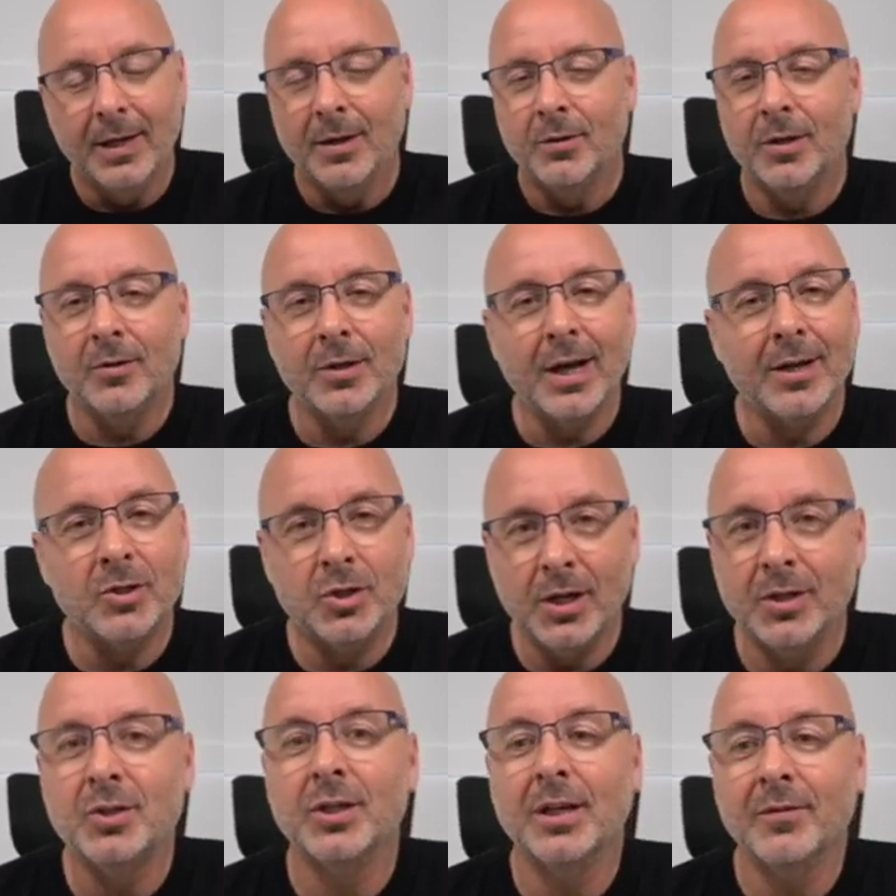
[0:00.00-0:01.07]
You're not
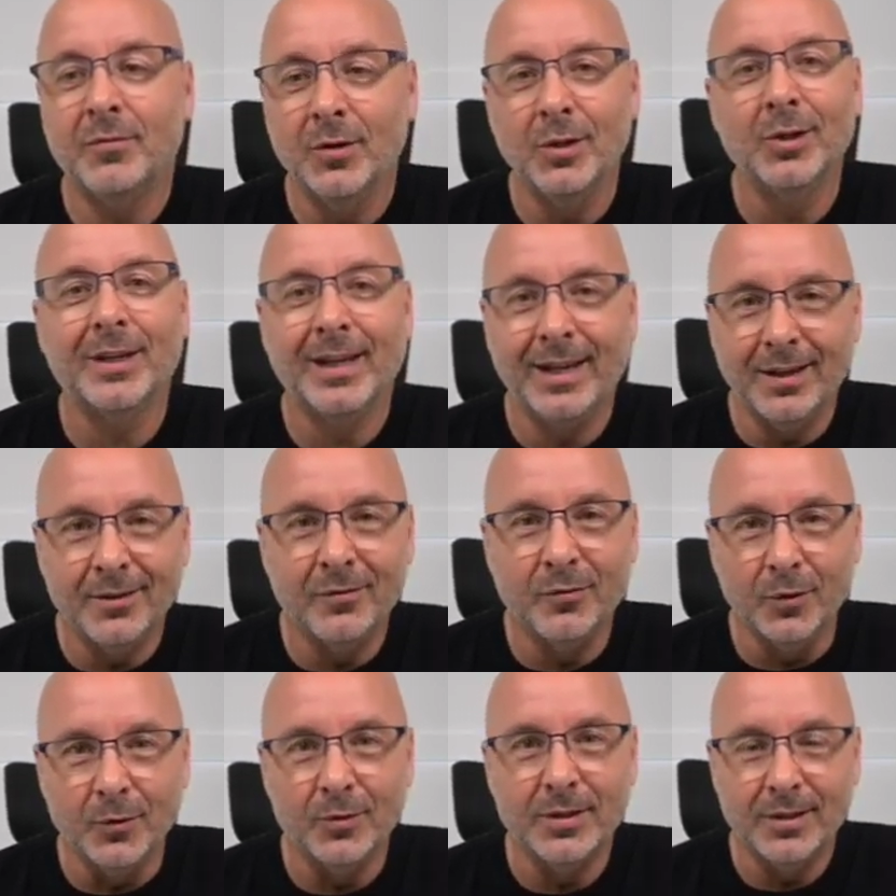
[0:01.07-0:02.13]
judging if you're looking at the
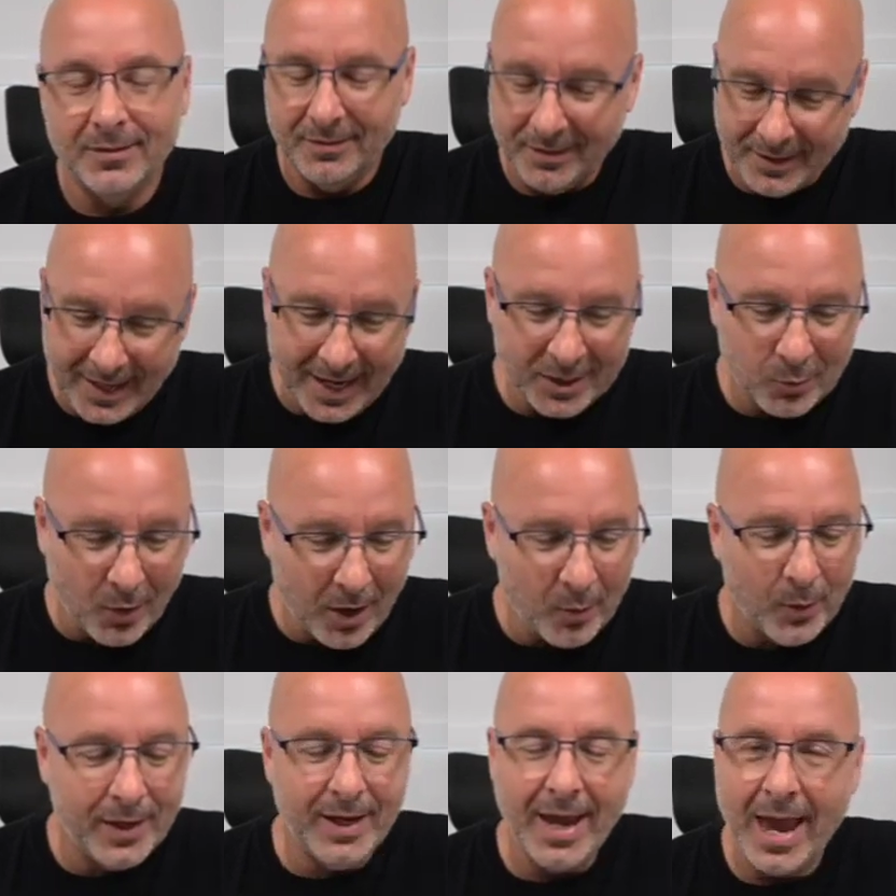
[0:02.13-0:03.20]
fruit. That's why
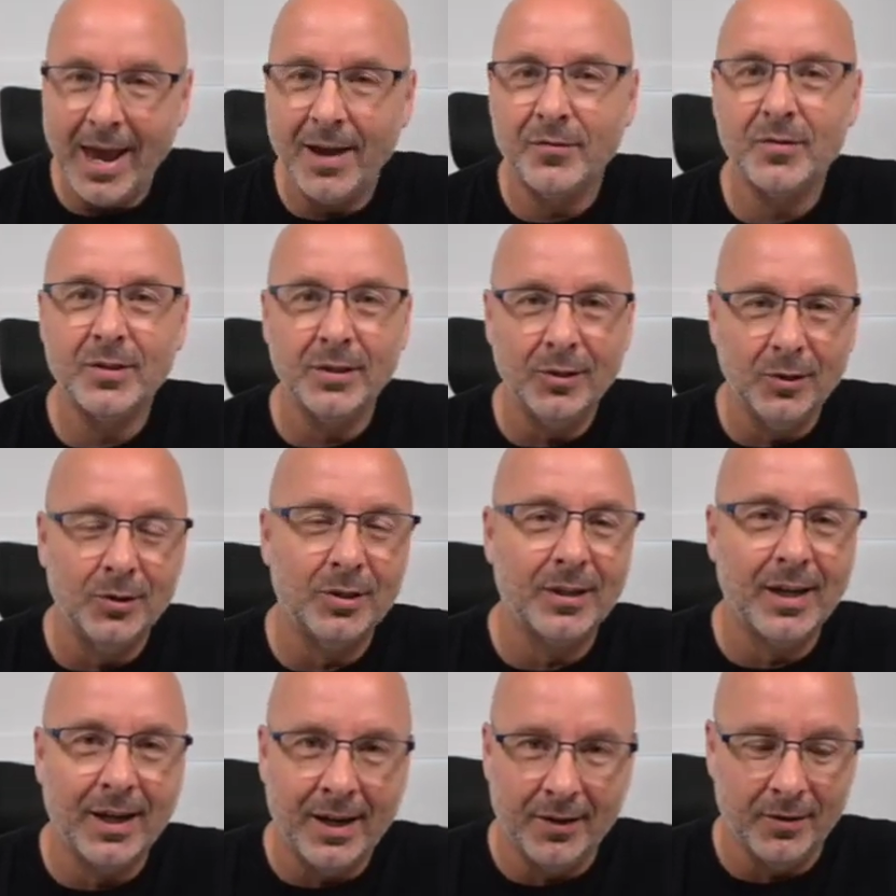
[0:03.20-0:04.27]
we have to
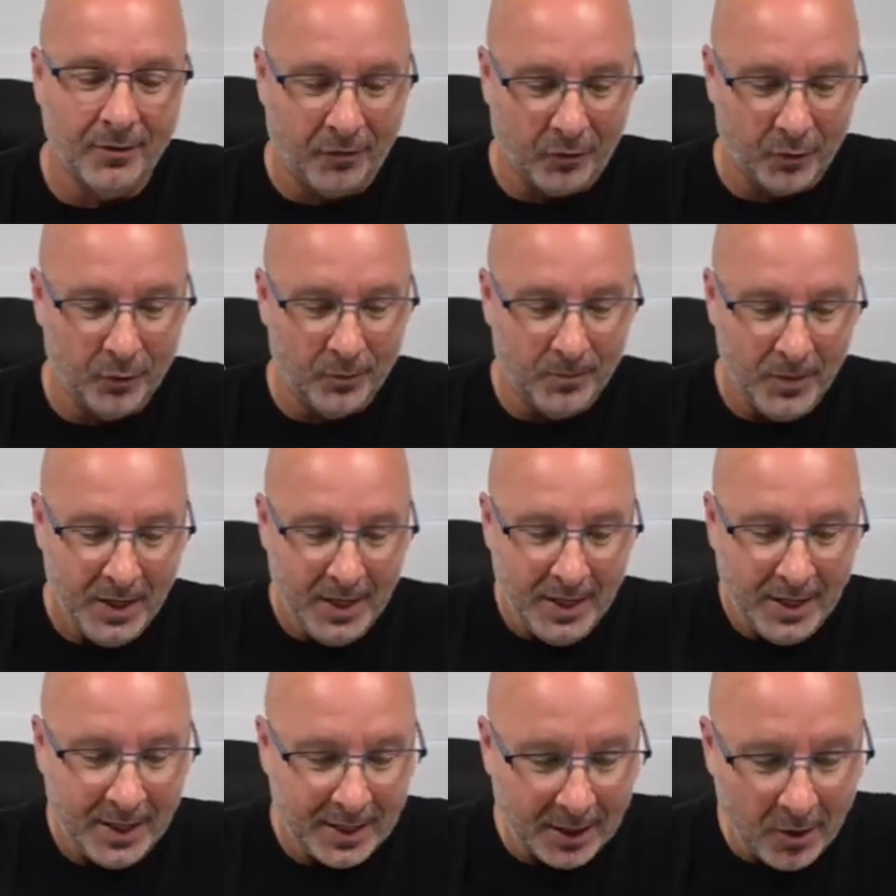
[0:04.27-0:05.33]
look at the fruit.
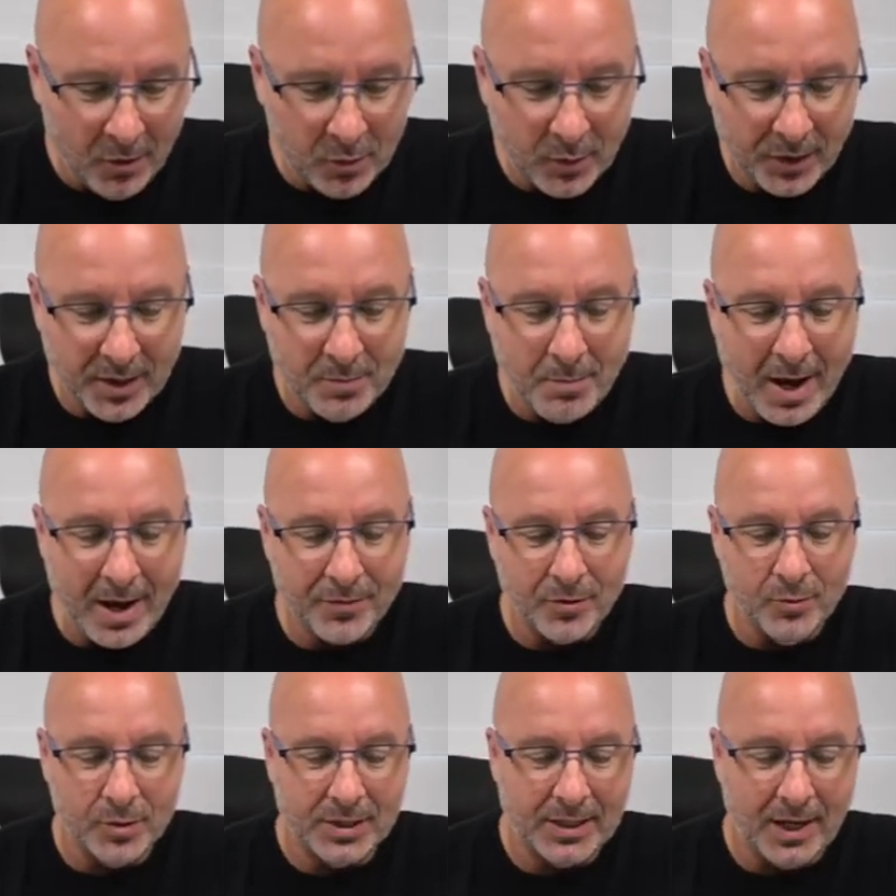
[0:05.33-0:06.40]
And it goes within
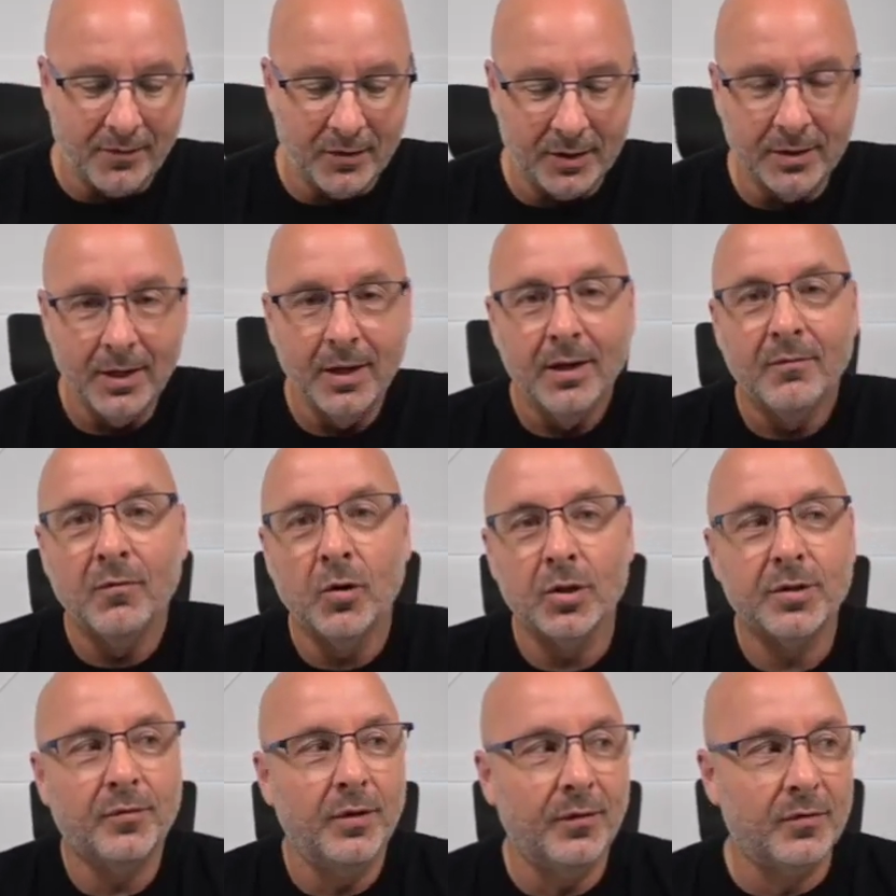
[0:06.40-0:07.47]
Matthew 7,
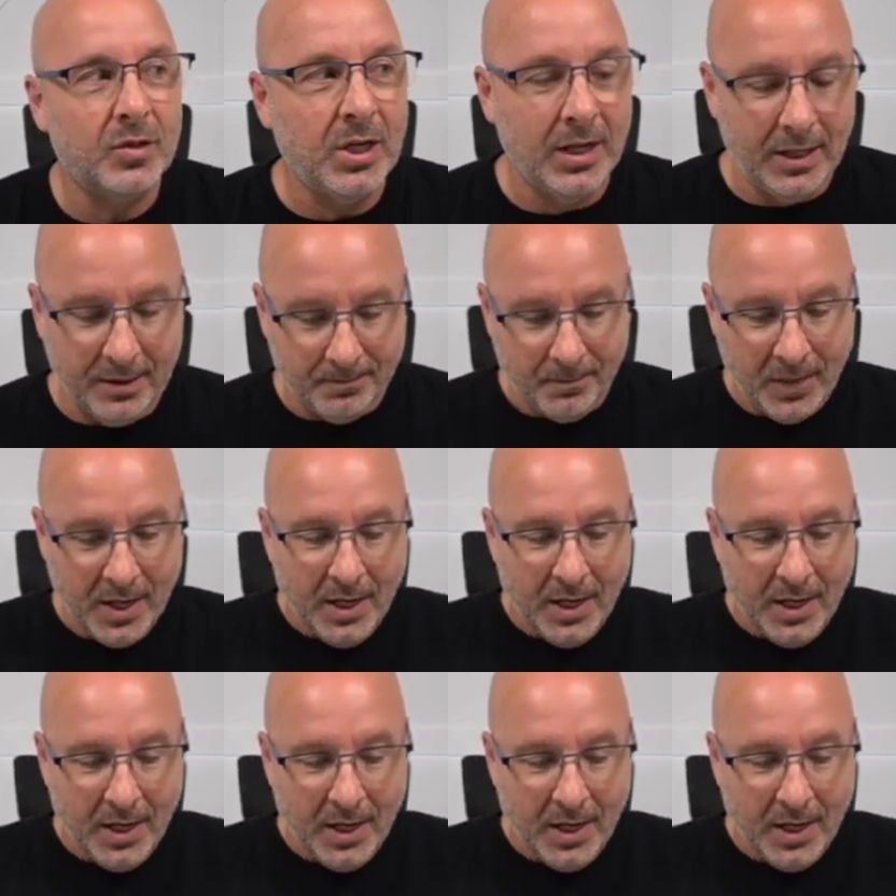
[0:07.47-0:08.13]
verse 15.